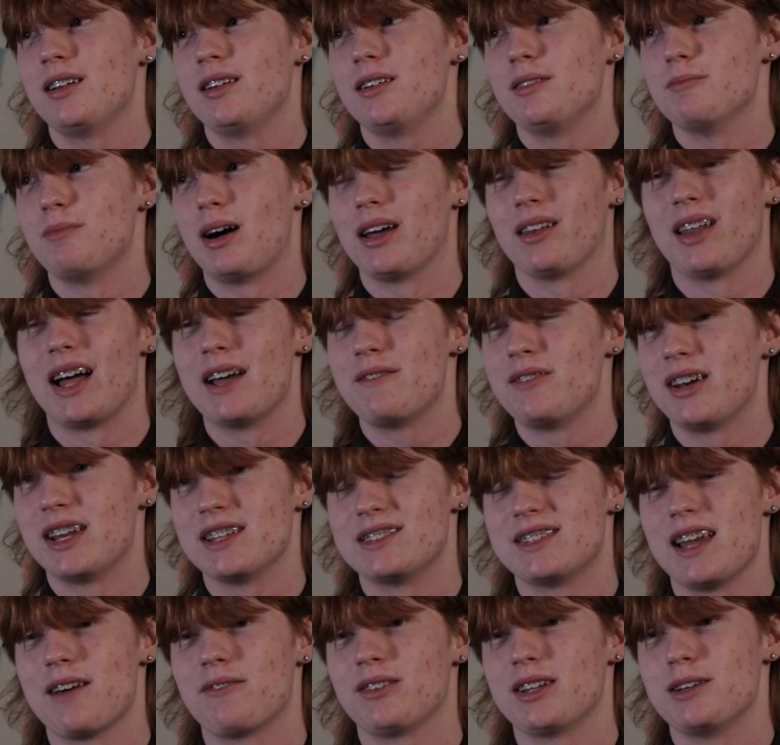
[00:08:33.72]
my life, and it's
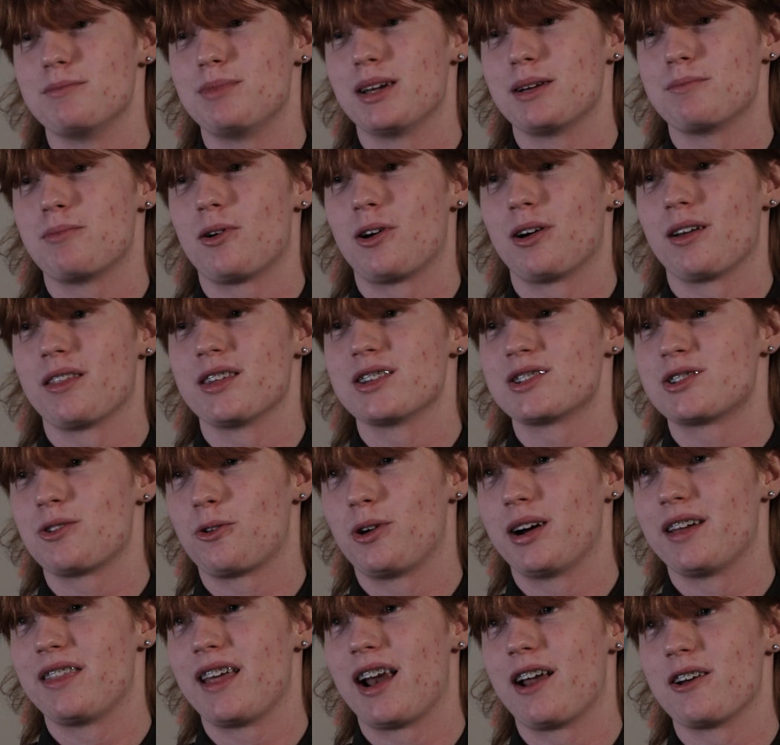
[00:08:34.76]
definitely a big part of the
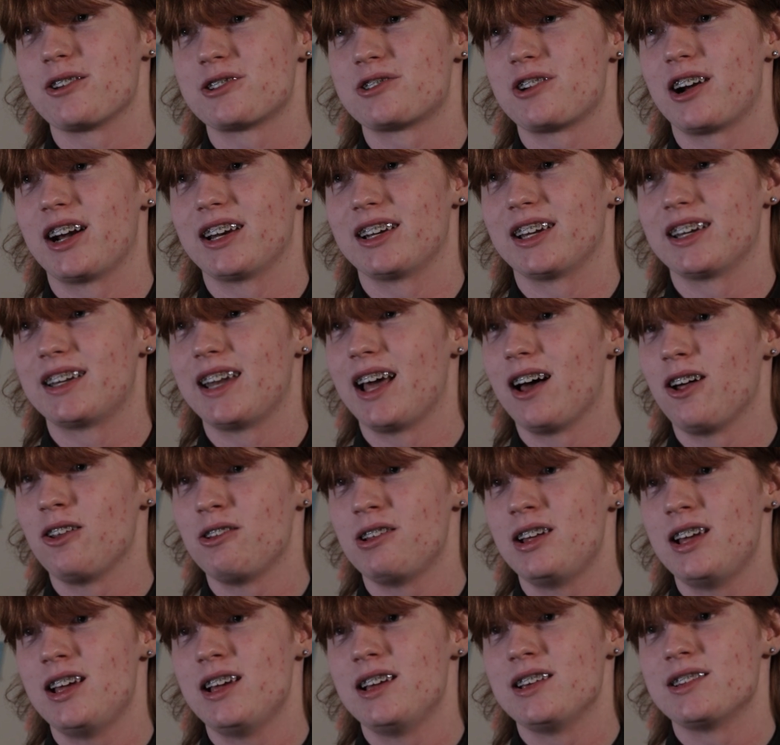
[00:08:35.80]
story that I was trying to tell.
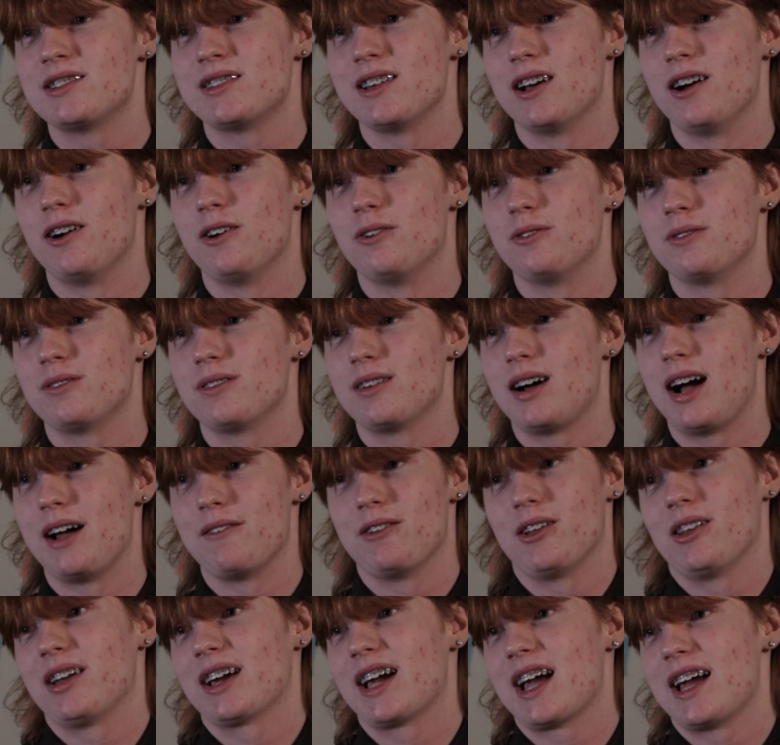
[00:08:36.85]
So I
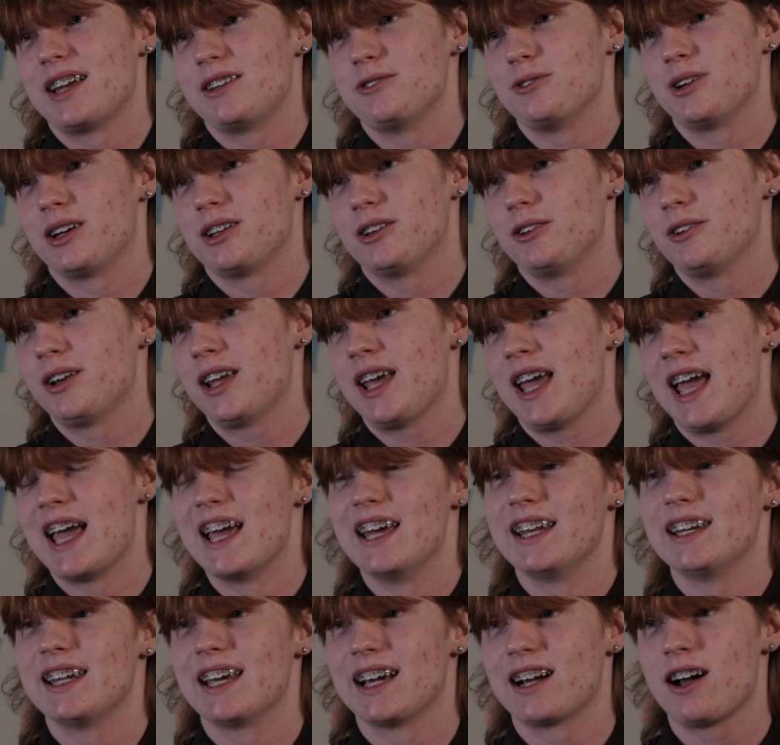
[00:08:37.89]
felt like I had to include it,
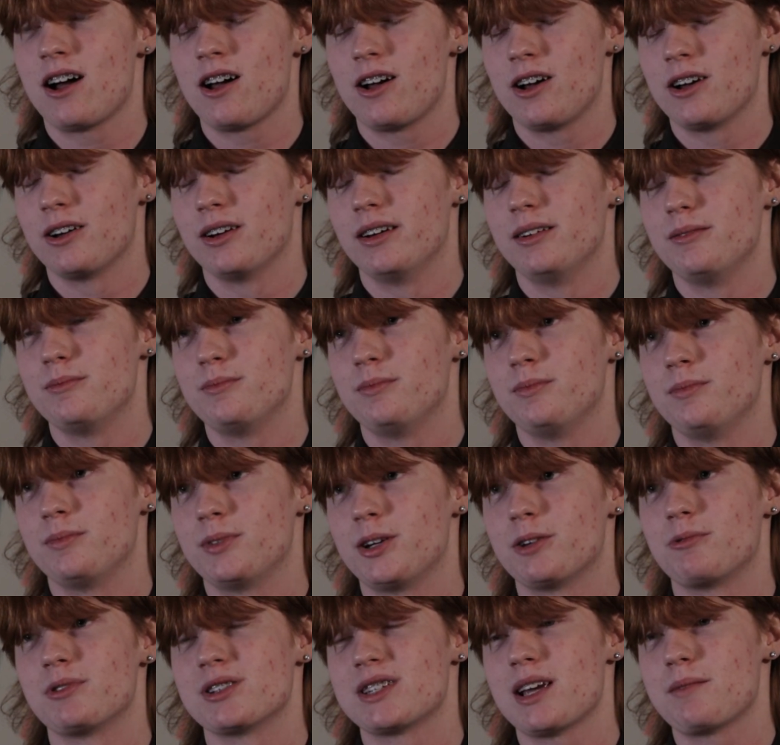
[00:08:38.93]
and it got a
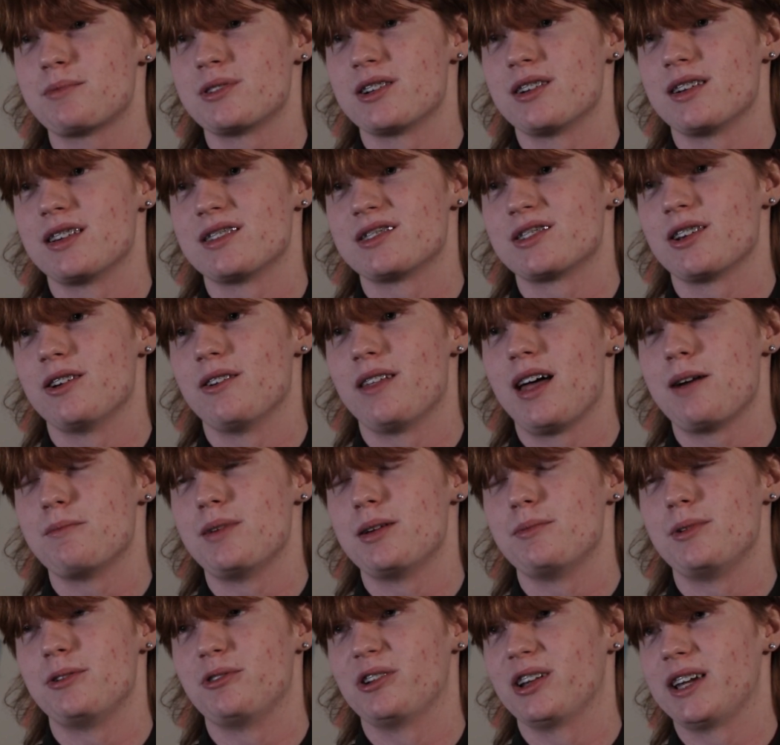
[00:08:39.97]
good reception, and so that
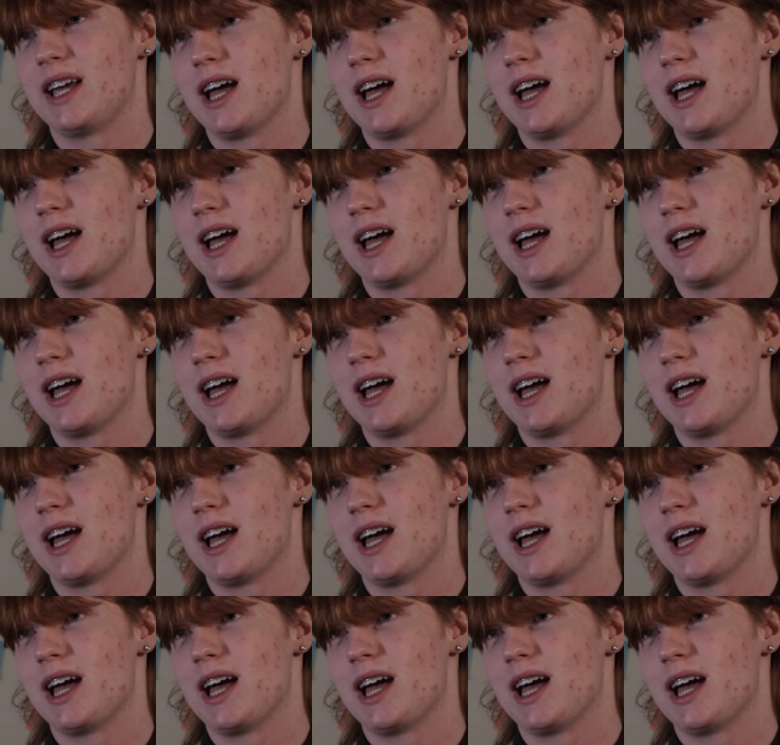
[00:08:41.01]
made me really